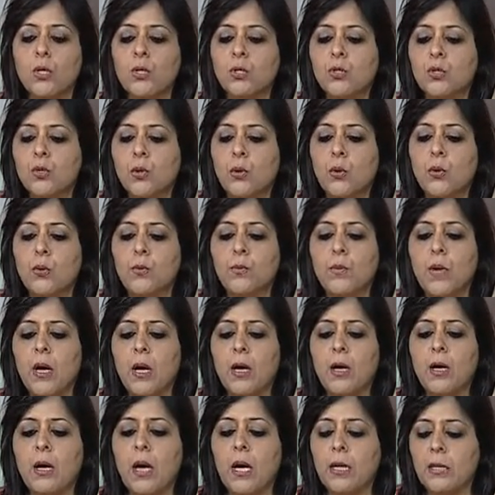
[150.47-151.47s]
So,
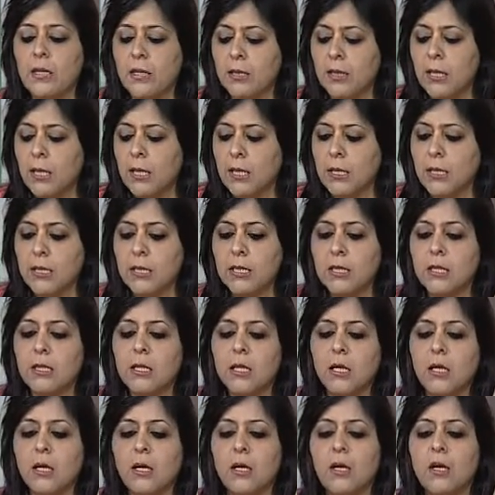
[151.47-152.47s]
uh, under
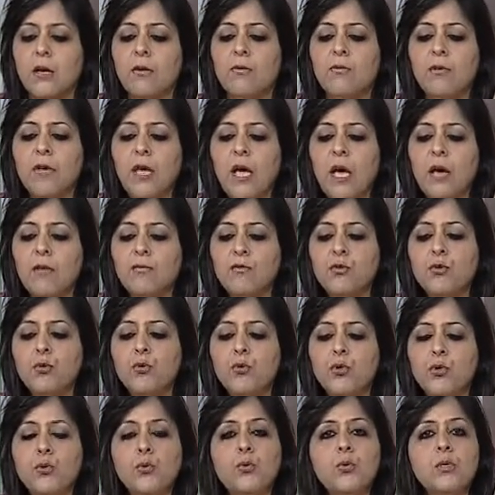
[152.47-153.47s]
this, we have
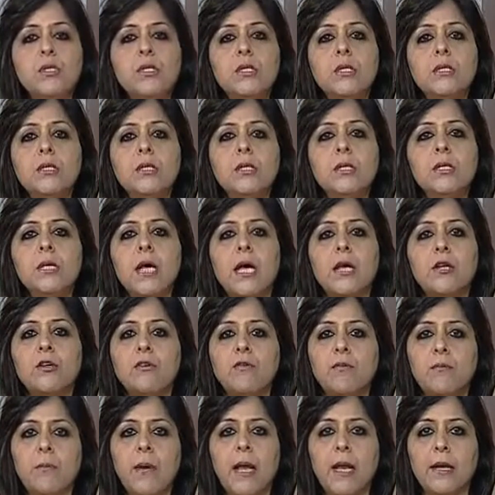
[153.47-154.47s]
to do certain kind
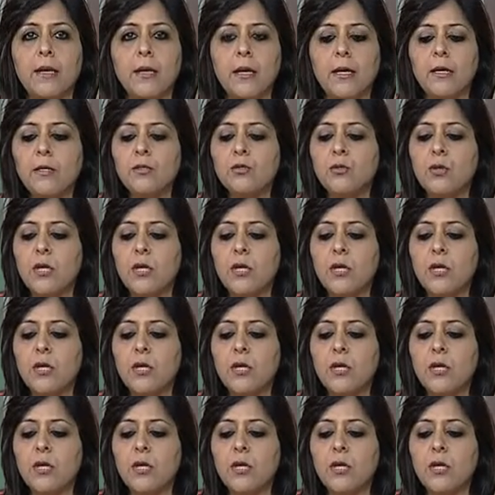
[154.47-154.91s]
of planning.